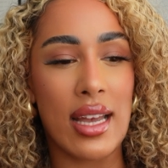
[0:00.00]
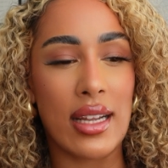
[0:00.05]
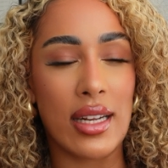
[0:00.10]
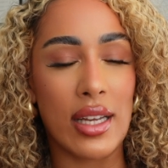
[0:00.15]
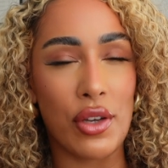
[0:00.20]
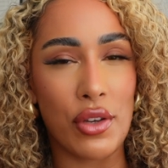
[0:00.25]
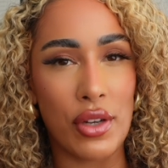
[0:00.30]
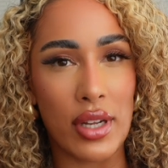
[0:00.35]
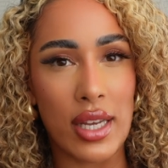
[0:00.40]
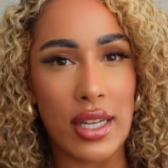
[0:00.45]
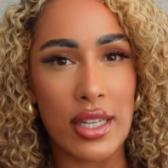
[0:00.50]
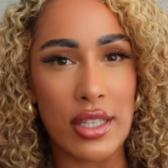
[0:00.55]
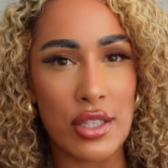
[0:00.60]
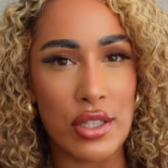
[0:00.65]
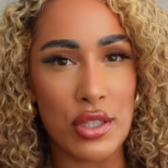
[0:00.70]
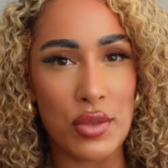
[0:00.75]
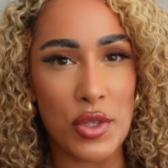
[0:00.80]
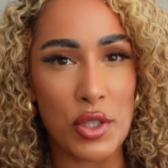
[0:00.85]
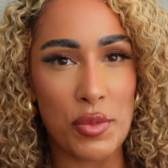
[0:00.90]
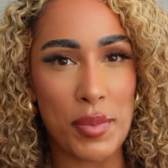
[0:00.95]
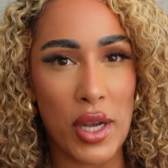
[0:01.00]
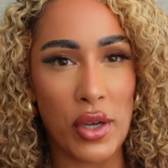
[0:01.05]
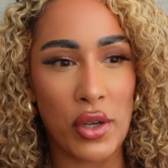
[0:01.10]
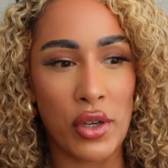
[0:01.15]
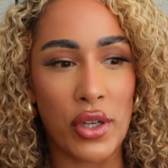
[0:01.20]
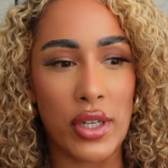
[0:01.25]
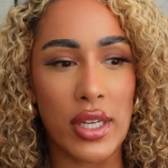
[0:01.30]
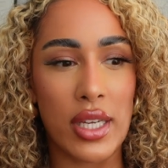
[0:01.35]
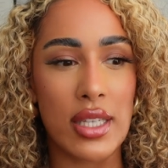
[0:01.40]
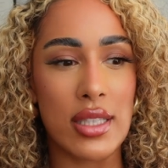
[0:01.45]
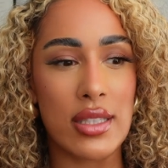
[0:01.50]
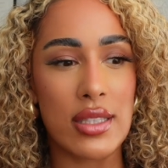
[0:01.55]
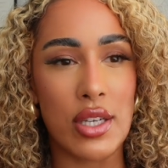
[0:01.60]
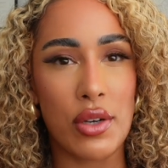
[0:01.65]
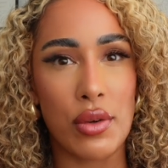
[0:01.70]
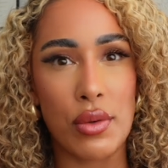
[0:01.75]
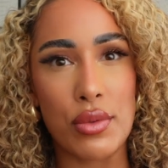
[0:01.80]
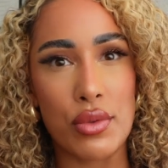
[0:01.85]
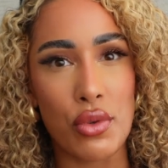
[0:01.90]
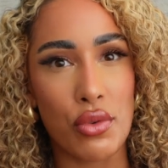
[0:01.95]
and I couldn't get it to switch back on
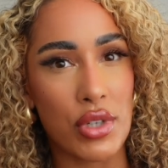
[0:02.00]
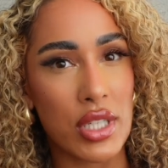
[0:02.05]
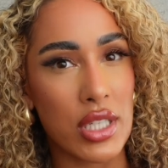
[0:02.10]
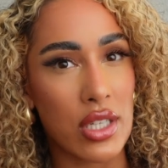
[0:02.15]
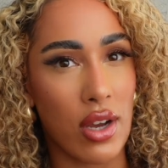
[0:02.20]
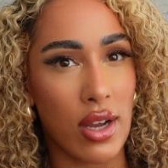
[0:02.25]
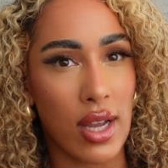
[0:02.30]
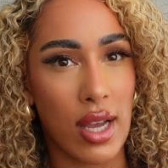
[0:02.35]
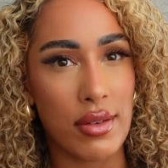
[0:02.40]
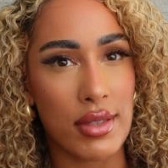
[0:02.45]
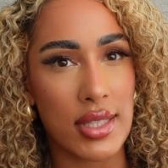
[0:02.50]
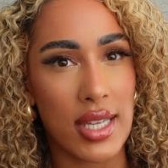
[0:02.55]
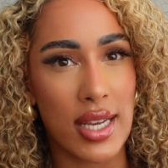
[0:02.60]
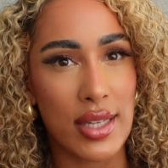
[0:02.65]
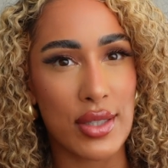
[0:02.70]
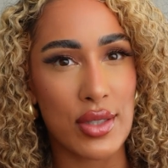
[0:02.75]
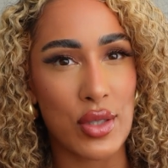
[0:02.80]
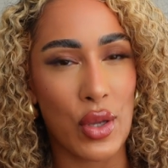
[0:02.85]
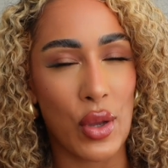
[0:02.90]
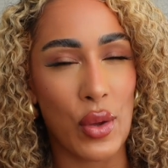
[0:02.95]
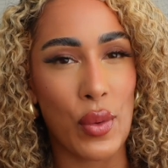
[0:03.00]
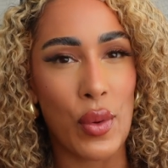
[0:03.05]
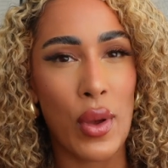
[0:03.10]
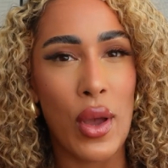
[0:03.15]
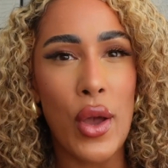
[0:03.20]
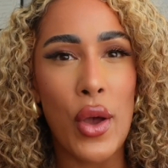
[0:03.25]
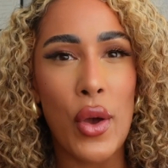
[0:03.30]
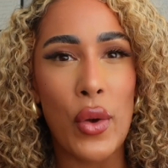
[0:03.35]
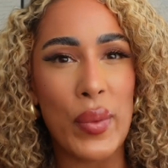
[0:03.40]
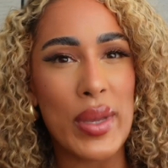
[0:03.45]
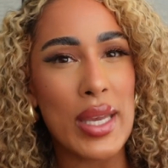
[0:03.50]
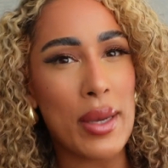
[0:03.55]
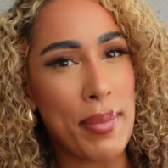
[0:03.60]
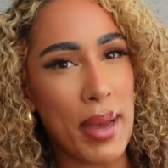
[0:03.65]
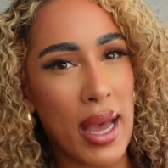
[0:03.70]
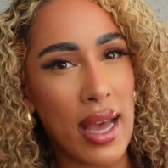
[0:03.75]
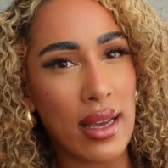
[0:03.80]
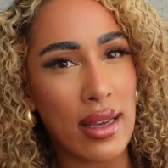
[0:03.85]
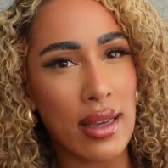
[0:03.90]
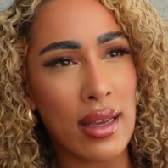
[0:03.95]
until it was already dark outside. So we are
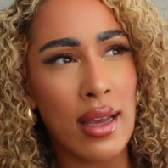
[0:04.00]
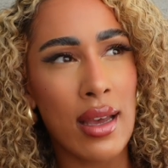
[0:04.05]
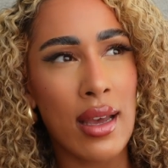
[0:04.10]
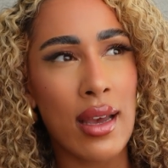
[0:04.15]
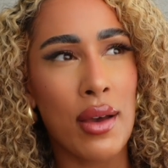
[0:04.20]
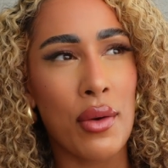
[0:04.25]
back.